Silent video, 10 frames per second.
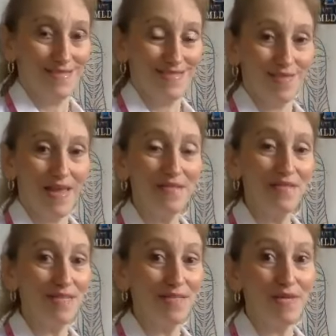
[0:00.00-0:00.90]
So that's
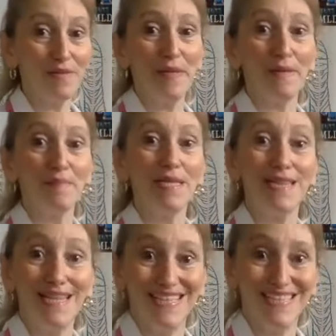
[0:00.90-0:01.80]
going to lead me up to
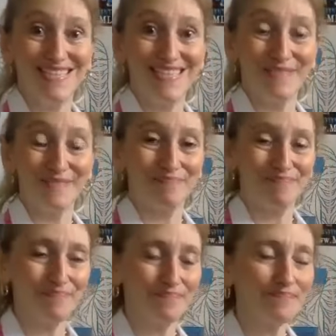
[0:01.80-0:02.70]
this.
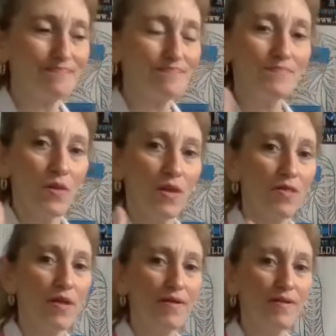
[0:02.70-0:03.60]

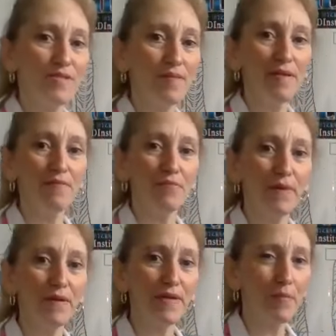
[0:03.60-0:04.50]
There is something
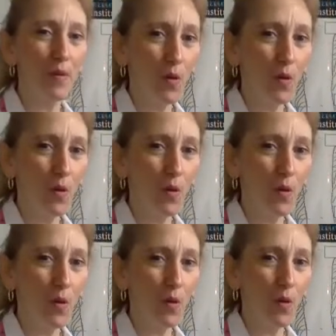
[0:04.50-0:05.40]
really
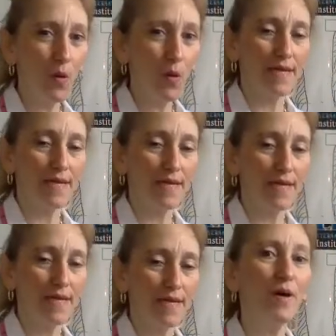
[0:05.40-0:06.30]
important, and the number
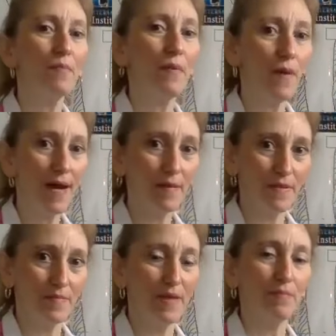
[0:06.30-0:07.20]
1
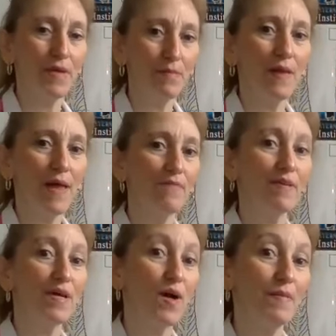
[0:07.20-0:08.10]
problem that people
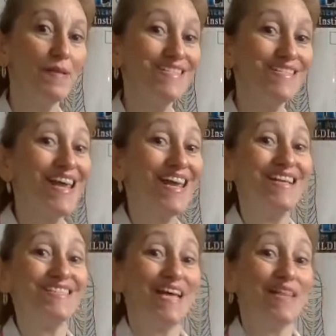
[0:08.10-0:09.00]
have with garments
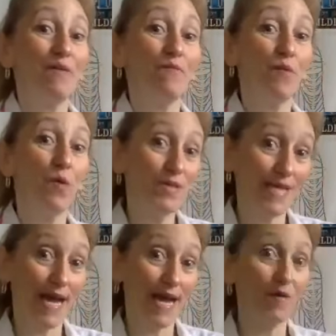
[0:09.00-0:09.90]
is that they roll
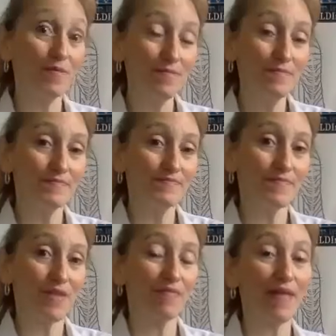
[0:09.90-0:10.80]
down.
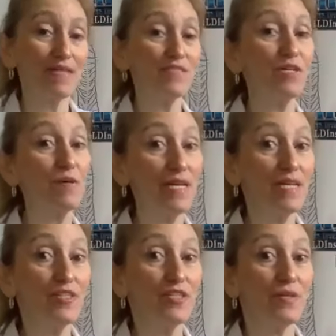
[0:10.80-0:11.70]
If that's your
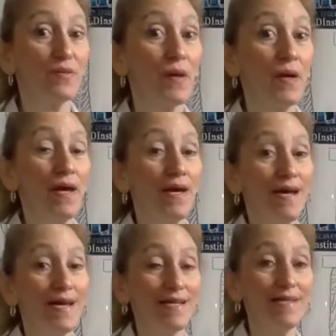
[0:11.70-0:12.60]
issue,
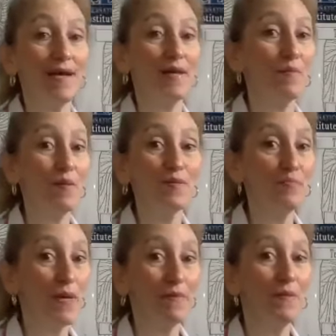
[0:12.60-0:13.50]
I can tell you
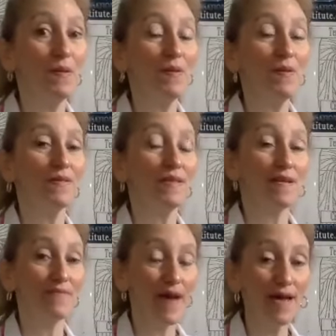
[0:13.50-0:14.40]
most people that
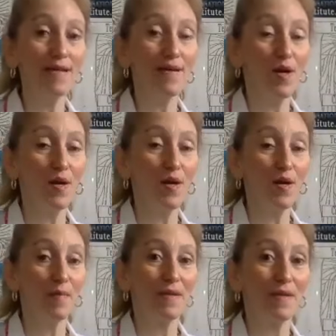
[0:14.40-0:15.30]
have gotten a garment